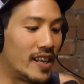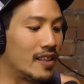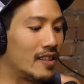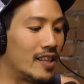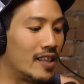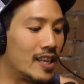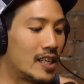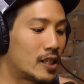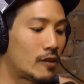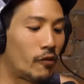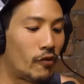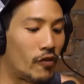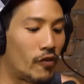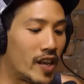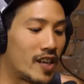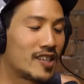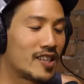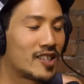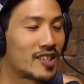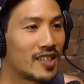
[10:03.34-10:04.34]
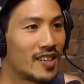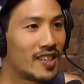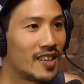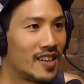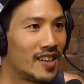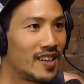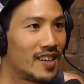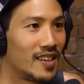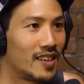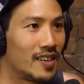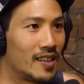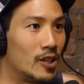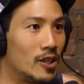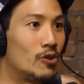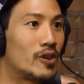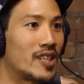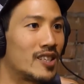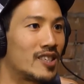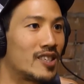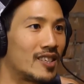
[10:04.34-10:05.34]
like, this face, you
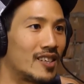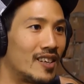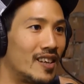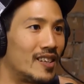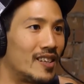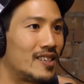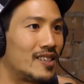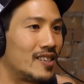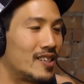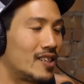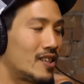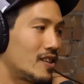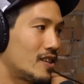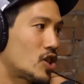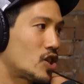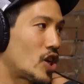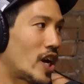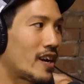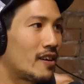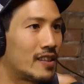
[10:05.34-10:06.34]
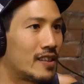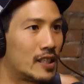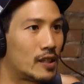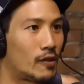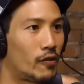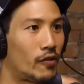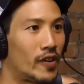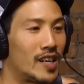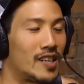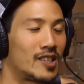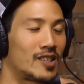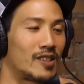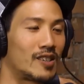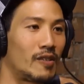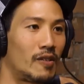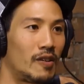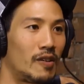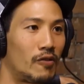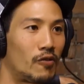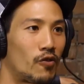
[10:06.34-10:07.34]
can check out this face
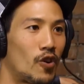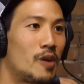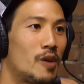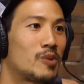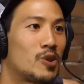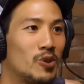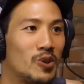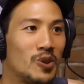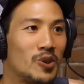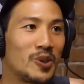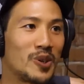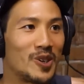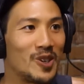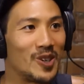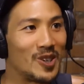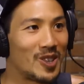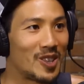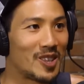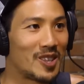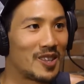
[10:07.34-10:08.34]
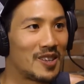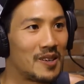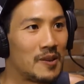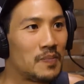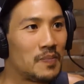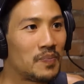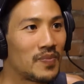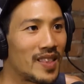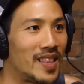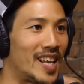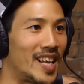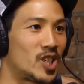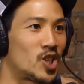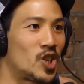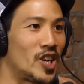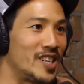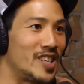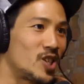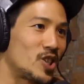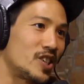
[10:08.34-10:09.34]
from Google Earth that
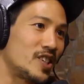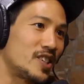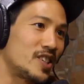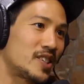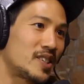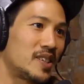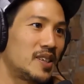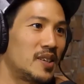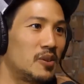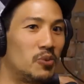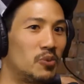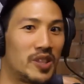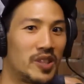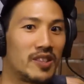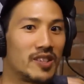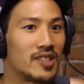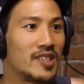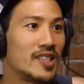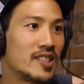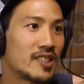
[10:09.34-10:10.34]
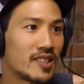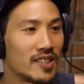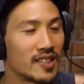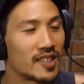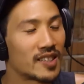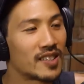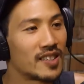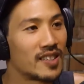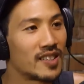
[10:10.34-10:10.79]
changes with the seasons.